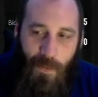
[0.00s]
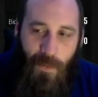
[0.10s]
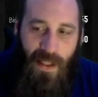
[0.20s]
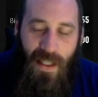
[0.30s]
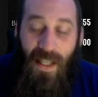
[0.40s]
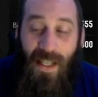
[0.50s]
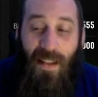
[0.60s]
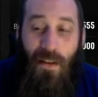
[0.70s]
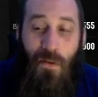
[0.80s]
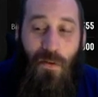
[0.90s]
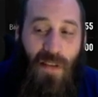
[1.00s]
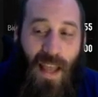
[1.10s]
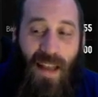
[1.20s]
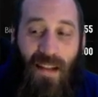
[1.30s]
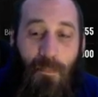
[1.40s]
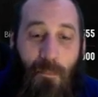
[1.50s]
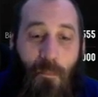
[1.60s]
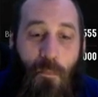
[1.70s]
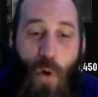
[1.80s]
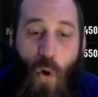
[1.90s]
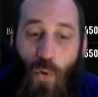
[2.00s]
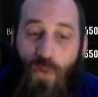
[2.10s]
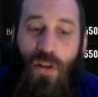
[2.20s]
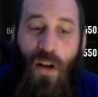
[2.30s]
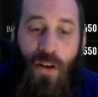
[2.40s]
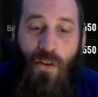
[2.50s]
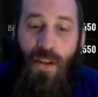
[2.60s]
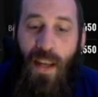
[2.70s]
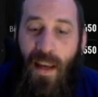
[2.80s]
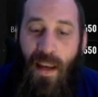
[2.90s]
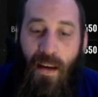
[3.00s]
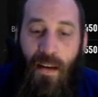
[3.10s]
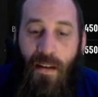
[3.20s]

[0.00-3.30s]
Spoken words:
You really need to get those at most 100K.